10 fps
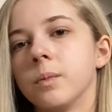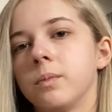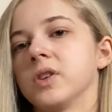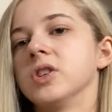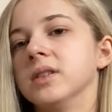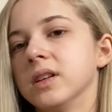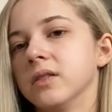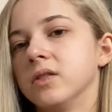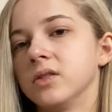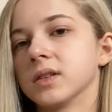but she's
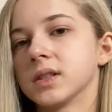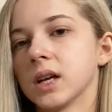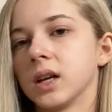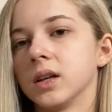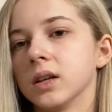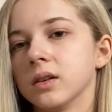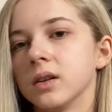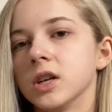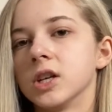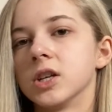literally just saying it
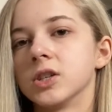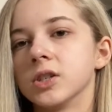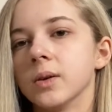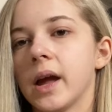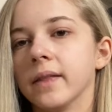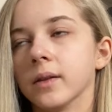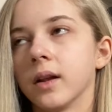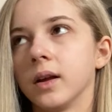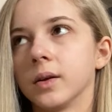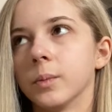in the
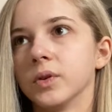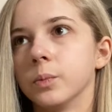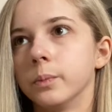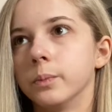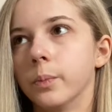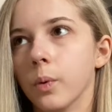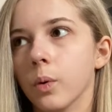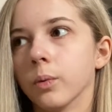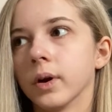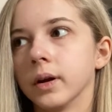like most
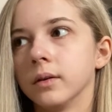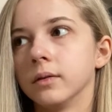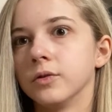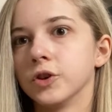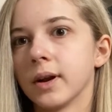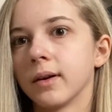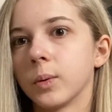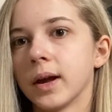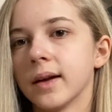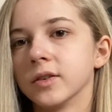boring generic
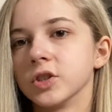way ever.